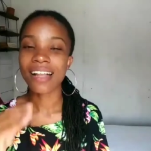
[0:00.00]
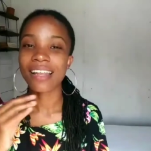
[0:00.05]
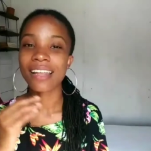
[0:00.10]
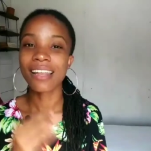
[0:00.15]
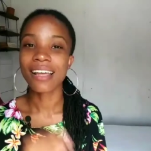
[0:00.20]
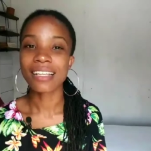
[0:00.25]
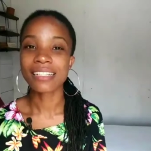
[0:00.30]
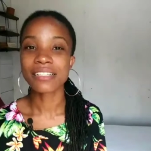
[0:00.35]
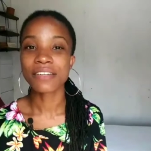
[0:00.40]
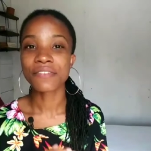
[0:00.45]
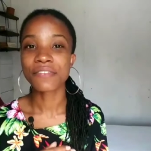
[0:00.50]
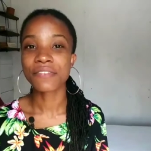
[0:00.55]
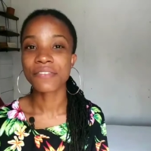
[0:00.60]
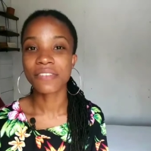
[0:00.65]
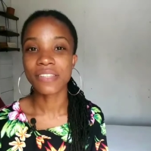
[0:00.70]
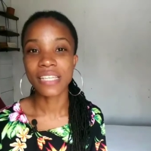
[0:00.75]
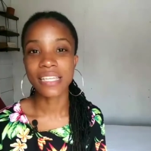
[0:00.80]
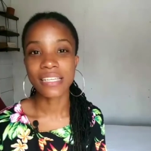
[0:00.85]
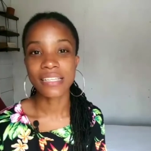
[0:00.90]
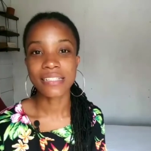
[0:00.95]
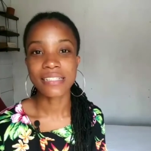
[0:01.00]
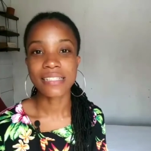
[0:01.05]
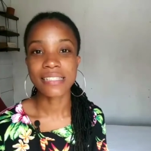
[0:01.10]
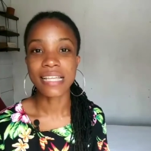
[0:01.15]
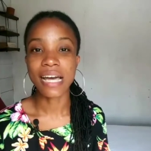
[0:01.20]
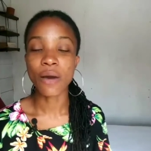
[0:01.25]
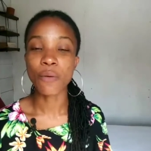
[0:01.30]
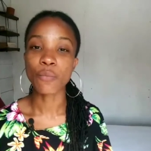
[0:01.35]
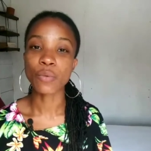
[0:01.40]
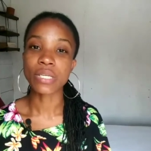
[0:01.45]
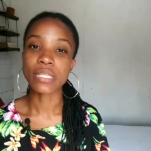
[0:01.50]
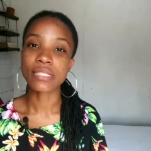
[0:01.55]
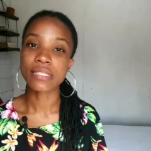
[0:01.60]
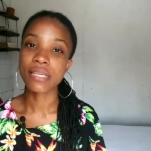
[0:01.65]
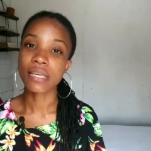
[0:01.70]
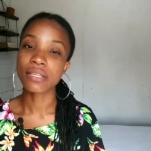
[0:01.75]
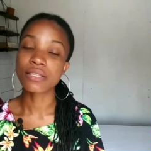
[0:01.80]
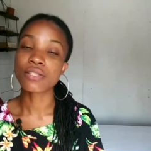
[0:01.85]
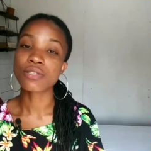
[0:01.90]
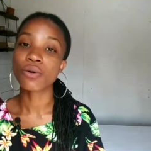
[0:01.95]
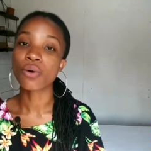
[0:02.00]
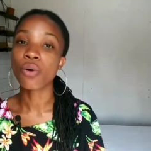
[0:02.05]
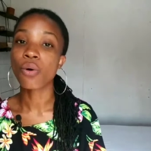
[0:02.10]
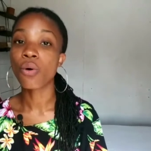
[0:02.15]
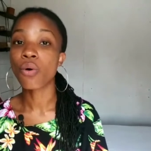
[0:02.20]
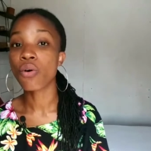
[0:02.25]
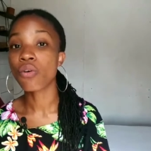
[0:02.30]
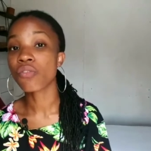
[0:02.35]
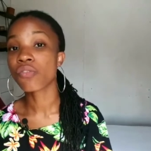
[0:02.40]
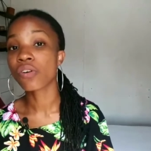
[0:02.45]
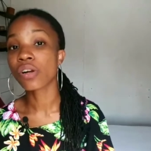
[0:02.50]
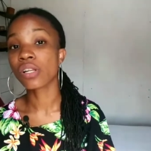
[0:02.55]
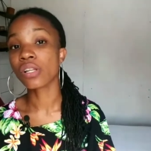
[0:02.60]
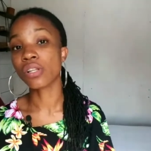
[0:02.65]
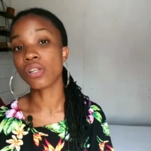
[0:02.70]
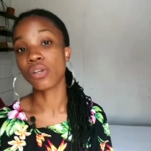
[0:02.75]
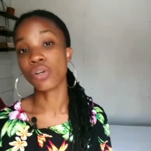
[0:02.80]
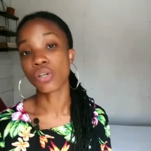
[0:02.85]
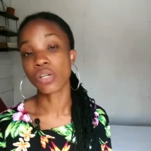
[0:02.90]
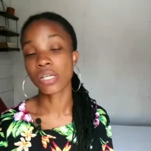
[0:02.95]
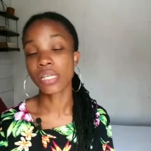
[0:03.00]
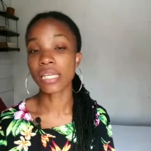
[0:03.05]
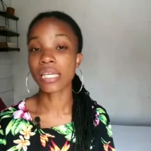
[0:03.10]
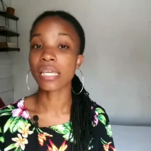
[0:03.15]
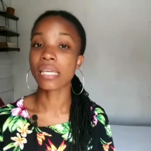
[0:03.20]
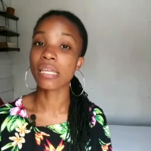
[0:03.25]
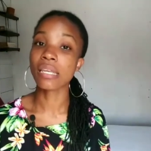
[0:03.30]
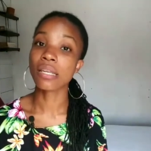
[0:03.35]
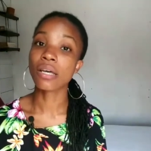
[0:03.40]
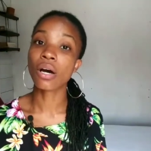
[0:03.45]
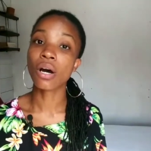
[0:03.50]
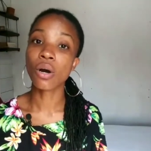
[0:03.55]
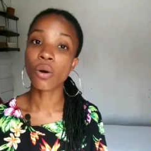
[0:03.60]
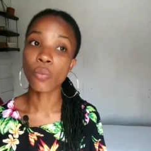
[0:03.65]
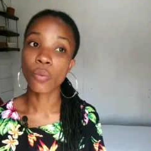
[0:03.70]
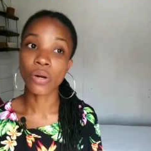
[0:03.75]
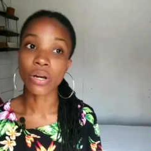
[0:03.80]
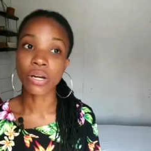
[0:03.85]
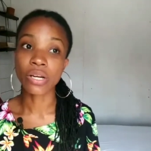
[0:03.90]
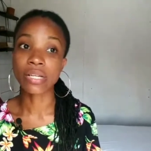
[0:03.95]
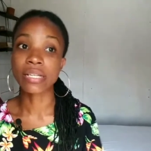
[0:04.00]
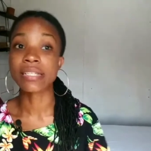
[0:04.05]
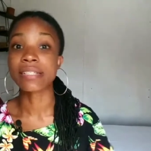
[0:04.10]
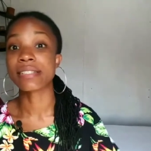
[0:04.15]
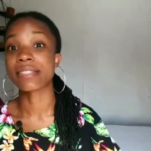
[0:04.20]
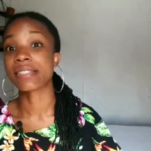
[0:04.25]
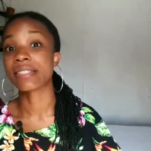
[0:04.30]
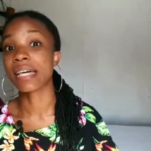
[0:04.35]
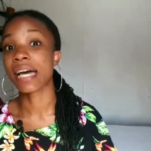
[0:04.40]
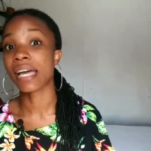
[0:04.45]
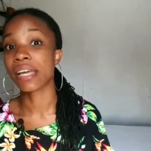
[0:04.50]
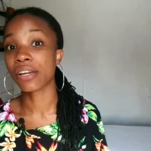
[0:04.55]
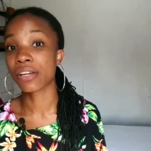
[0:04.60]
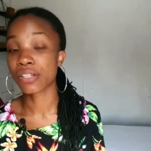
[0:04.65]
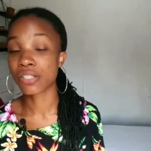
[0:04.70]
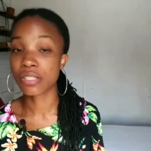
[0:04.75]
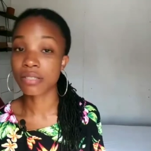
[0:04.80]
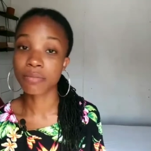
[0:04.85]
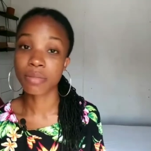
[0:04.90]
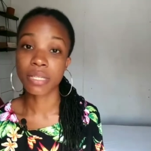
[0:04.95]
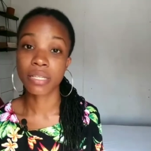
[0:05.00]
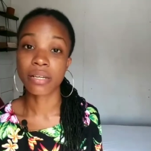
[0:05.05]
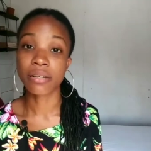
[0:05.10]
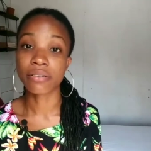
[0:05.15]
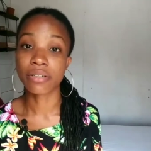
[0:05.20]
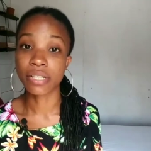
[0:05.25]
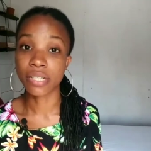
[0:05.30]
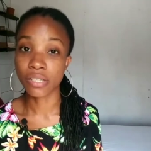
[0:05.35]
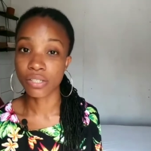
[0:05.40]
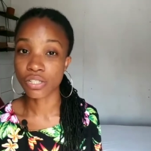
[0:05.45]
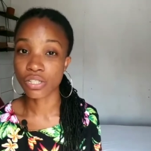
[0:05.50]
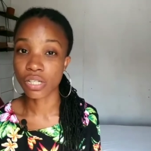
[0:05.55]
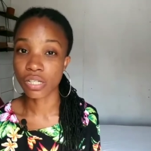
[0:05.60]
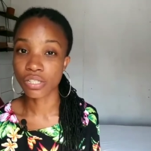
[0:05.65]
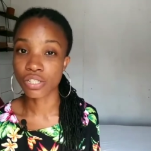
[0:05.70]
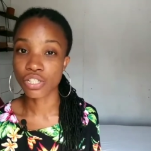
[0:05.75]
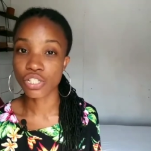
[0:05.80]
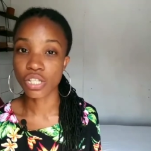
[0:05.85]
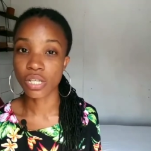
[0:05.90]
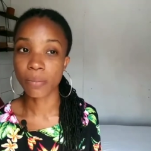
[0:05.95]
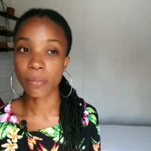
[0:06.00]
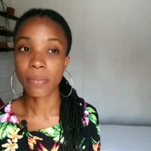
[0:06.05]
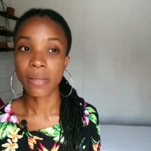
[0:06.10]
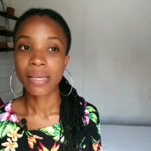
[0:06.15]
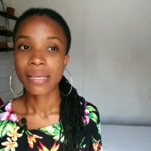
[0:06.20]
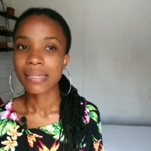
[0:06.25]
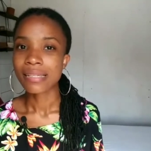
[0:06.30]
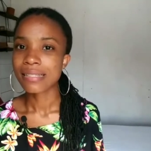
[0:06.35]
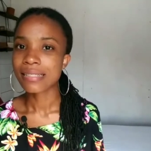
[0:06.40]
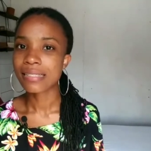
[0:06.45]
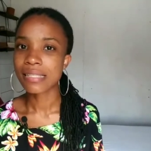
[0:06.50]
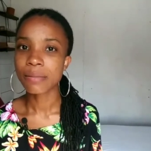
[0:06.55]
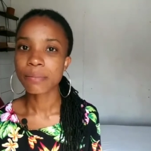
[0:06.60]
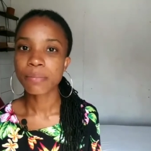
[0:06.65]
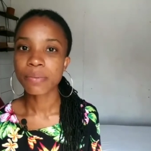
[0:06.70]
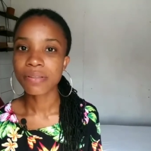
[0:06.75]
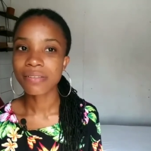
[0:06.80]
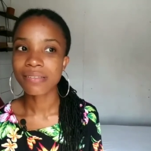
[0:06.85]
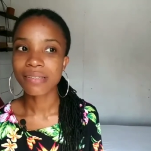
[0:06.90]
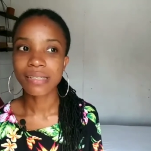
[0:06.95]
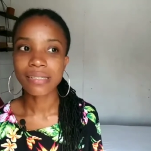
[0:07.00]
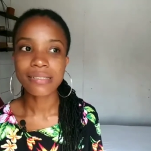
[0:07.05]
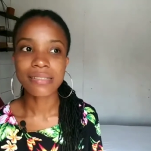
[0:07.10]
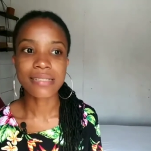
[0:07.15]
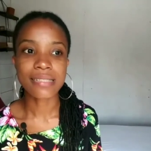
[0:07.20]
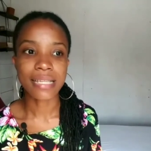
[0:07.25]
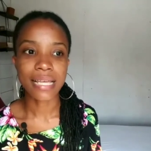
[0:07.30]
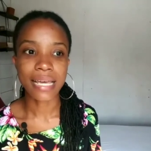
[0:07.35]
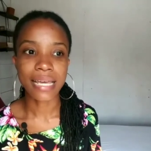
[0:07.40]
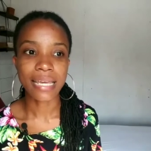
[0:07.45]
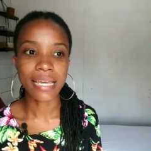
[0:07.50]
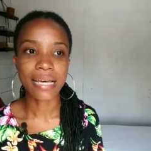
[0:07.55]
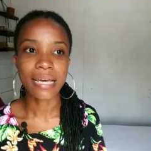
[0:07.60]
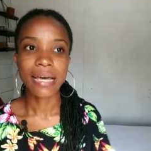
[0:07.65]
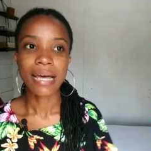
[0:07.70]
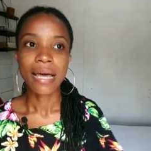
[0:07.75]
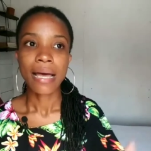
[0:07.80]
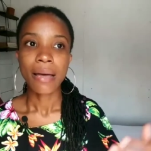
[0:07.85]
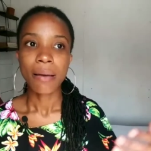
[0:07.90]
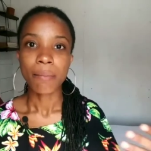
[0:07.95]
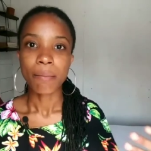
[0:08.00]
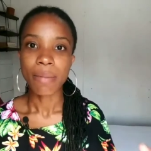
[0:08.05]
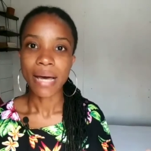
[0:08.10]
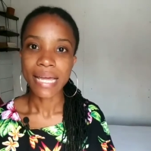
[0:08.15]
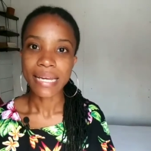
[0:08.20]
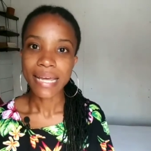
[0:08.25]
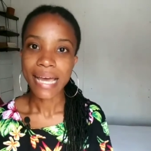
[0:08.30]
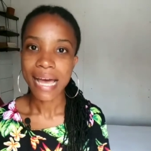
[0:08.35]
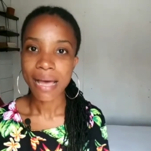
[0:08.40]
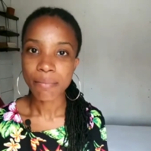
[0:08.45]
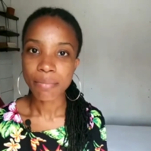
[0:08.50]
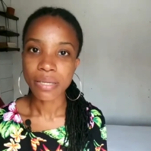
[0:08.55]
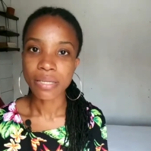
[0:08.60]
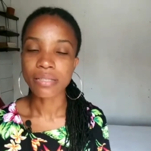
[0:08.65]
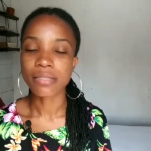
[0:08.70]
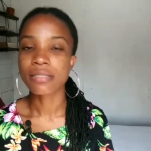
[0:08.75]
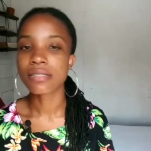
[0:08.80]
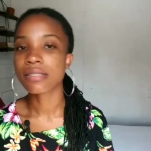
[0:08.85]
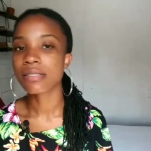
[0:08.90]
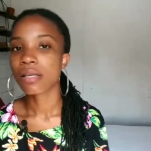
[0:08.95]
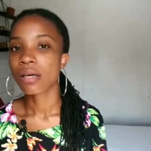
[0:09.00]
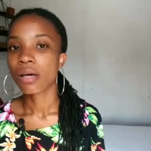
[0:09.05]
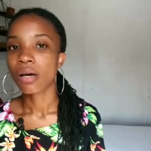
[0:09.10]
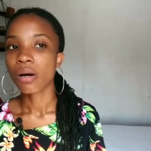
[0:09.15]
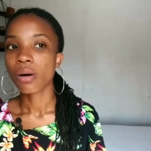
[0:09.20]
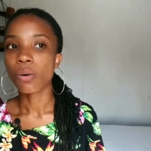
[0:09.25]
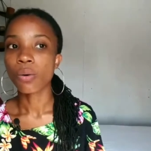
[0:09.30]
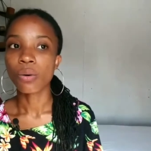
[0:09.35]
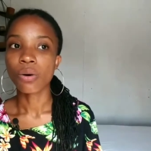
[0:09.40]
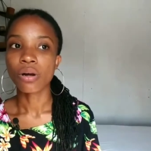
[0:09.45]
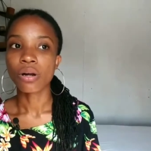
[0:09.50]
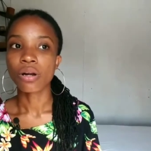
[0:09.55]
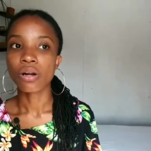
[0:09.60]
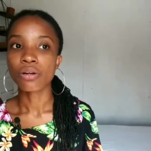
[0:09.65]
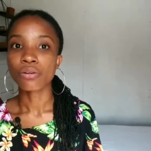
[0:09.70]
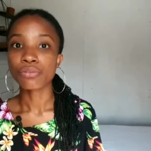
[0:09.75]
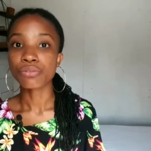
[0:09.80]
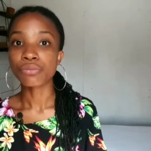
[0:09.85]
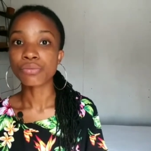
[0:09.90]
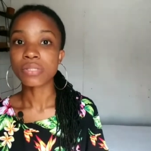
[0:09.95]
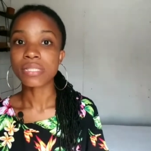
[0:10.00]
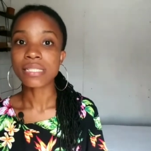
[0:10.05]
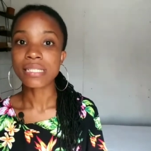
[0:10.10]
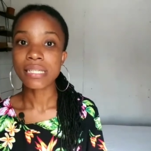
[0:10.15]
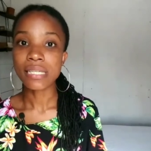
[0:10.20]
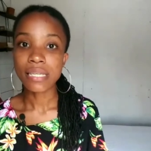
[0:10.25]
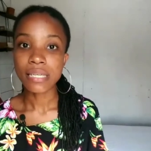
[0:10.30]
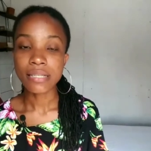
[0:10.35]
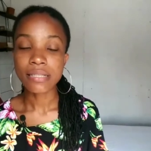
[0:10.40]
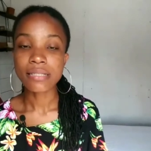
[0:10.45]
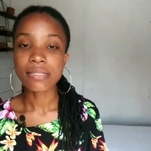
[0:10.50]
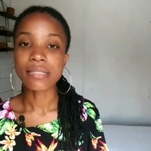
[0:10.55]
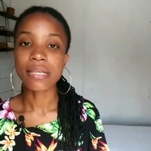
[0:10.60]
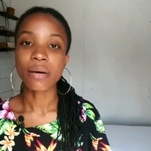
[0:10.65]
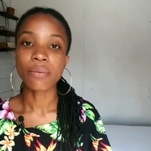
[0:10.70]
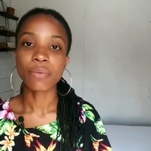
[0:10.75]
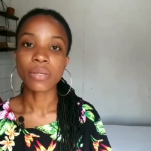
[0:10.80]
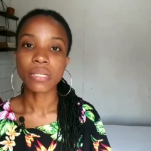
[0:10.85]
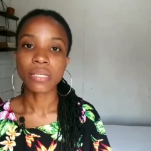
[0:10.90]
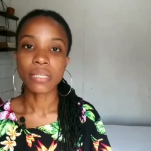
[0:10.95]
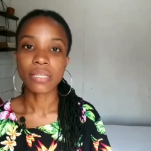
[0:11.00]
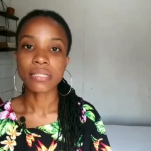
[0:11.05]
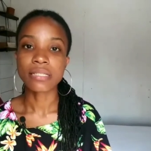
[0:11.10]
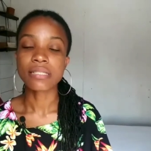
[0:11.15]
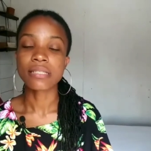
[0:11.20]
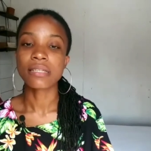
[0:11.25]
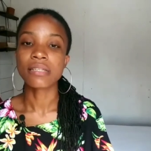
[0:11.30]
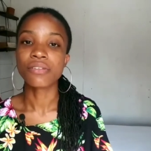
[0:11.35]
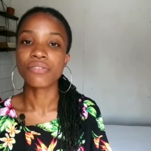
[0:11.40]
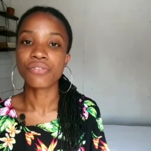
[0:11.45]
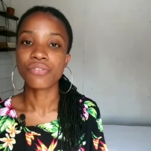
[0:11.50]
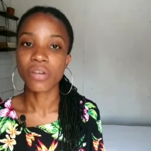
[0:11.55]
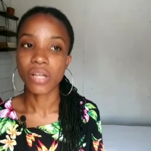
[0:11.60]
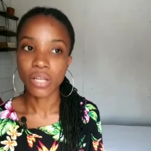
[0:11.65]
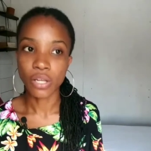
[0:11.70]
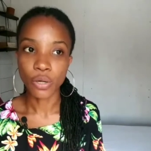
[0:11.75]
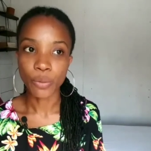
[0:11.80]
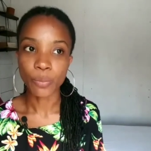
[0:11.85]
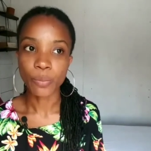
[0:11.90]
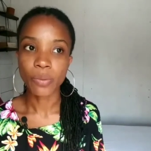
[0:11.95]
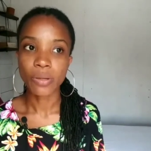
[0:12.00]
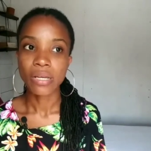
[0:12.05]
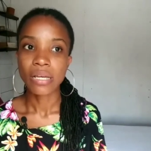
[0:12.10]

a lot of things that we tend to overlook in our desire to be in a relationship. Simple things like bad habits or routines that we need to develop.